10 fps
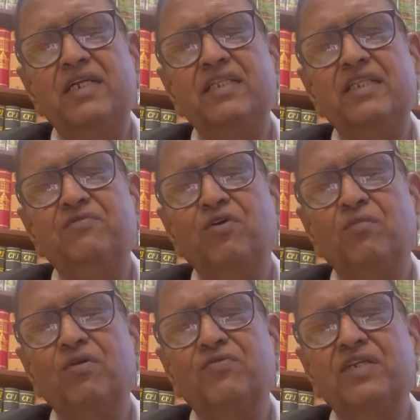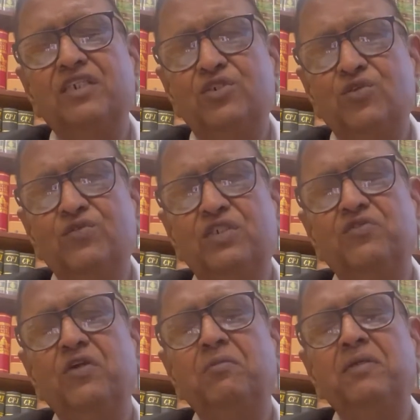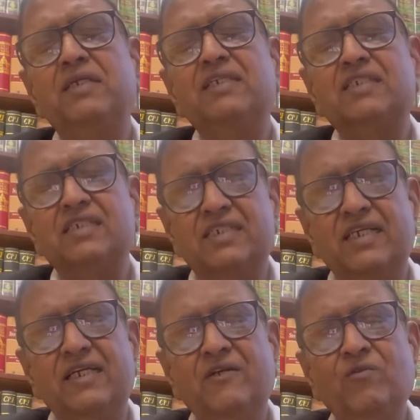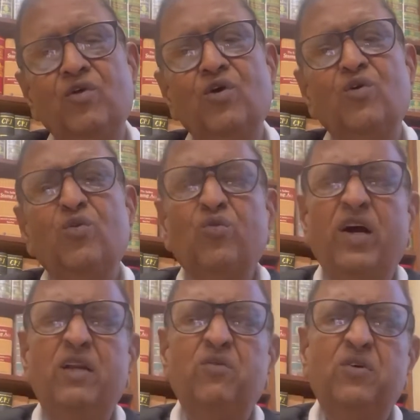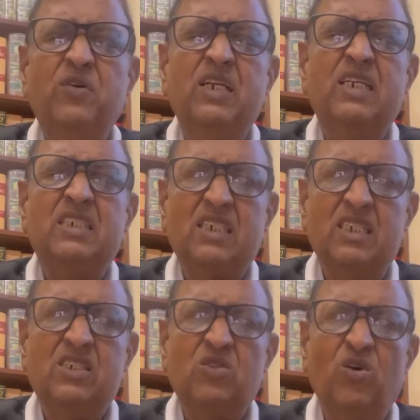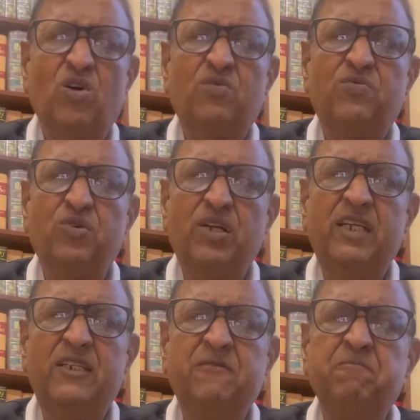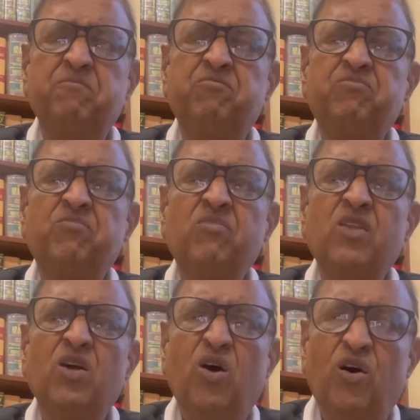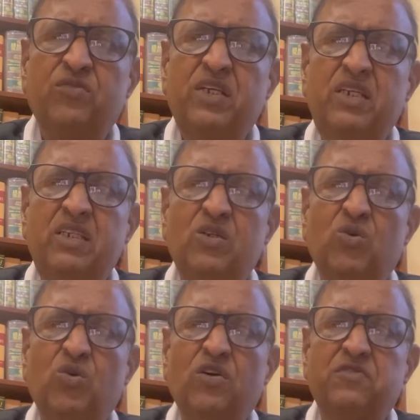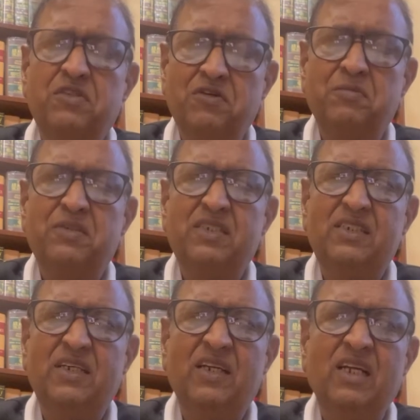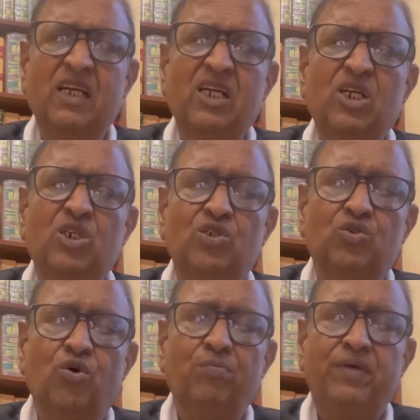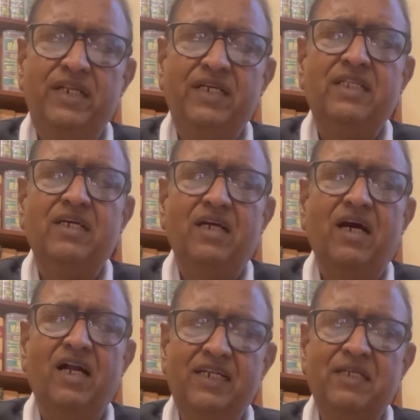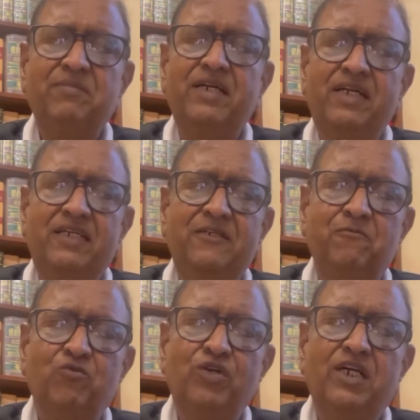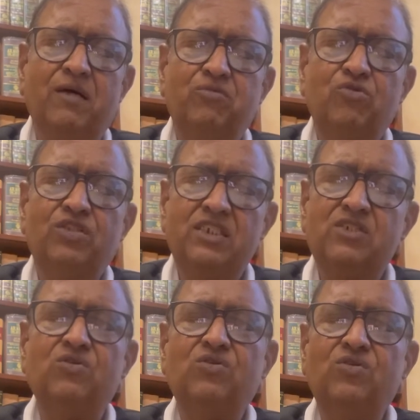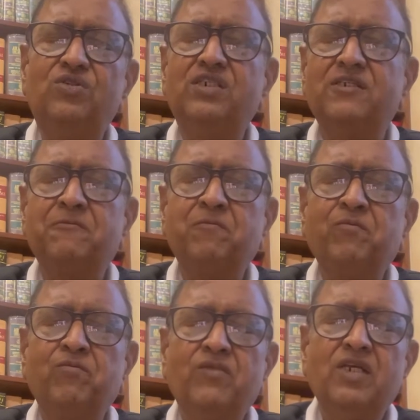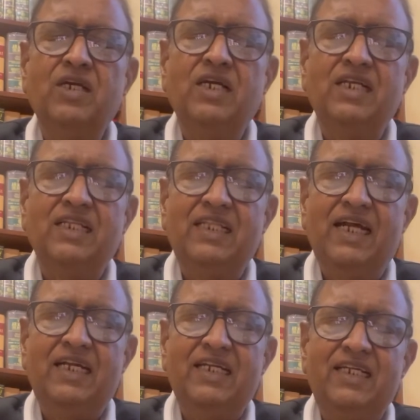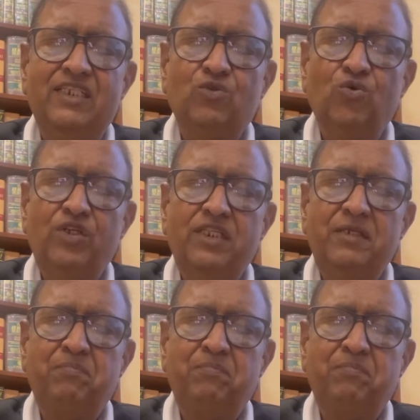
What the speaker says: in the form of an issue which we will be discussing while we will discuss Order 14 of the Code of Civil Procedure. So meaning that ultimately we come to this conclusion that it is only the